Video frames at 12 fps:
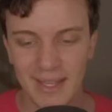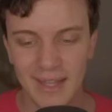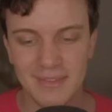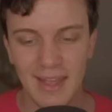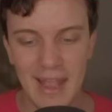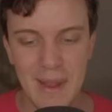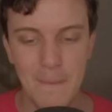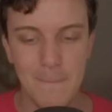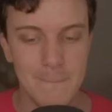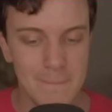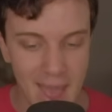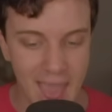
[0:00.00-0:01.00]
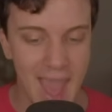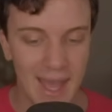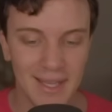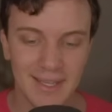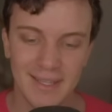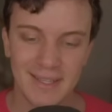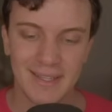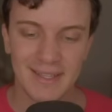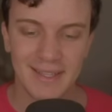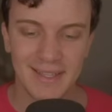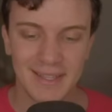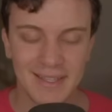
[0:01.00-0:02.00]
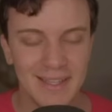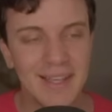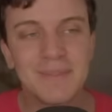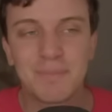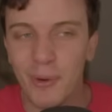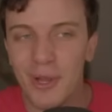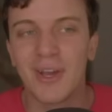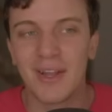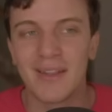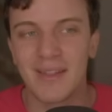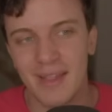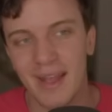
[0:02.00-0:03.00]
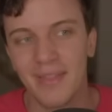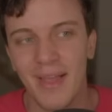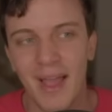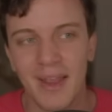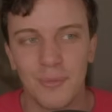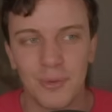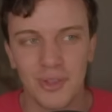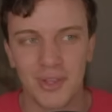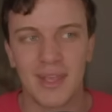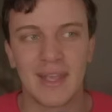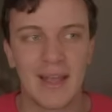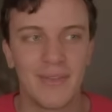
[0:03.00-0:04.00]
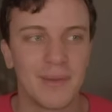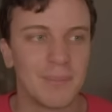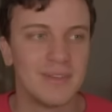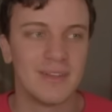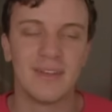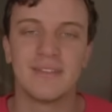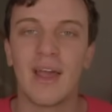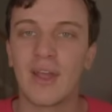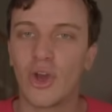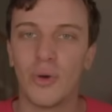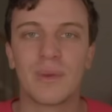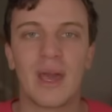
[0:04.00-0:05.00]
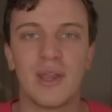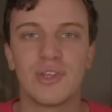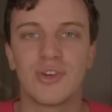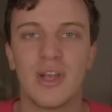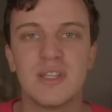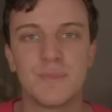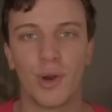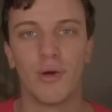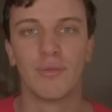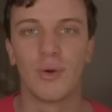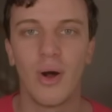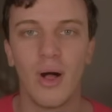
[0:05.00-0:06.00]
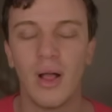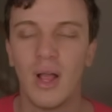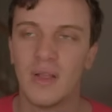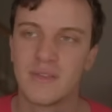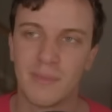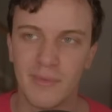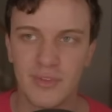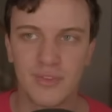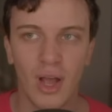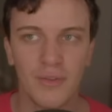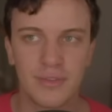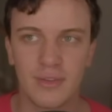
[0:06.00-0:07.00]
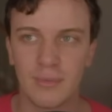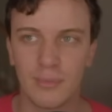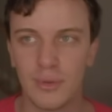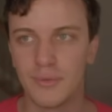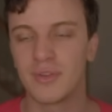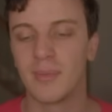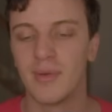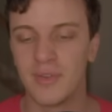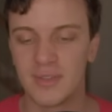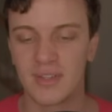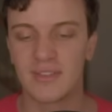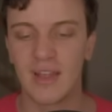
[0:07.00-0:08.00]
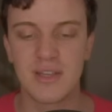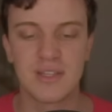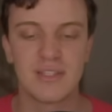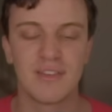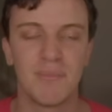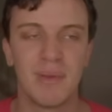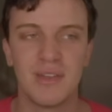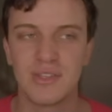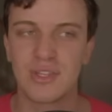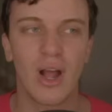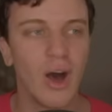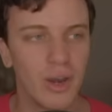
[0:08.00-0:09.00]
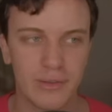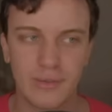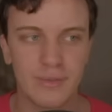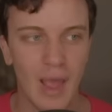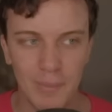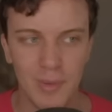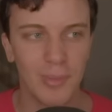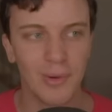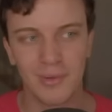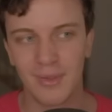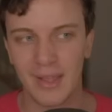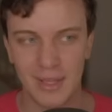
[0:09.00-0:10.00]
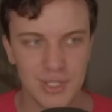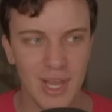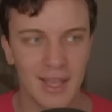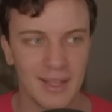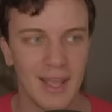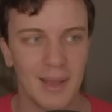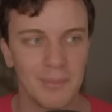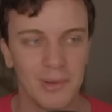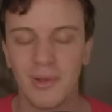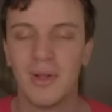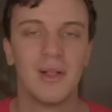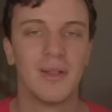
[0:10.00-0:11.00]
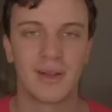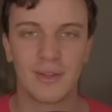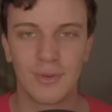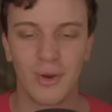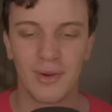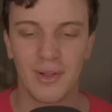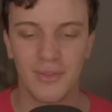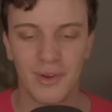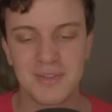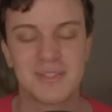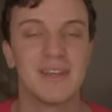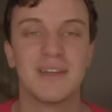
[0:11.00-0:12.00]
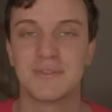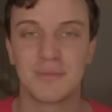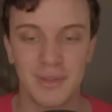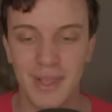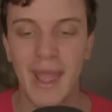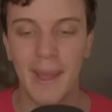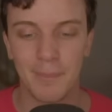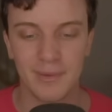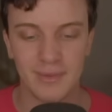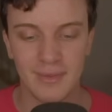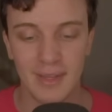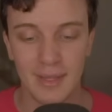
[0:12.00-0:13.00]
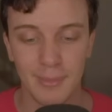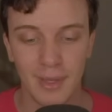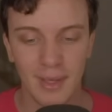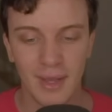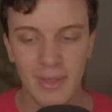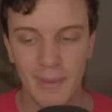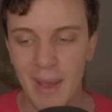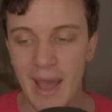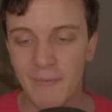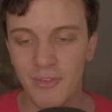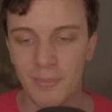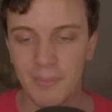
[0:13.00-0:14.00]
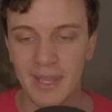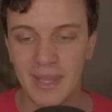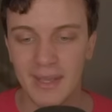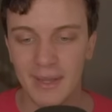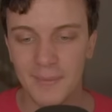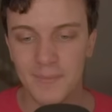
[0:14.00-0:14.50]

gets a meh. He's pretty good at the deadline when looking at like Matthias Ekholm kind of trades, but overall, some of his offseason moves, some of his extensions have been just unacceptable, like a Jack Campbell, like a Darnell Nurse, and it has really hampered the team. And then Pat Verbeek,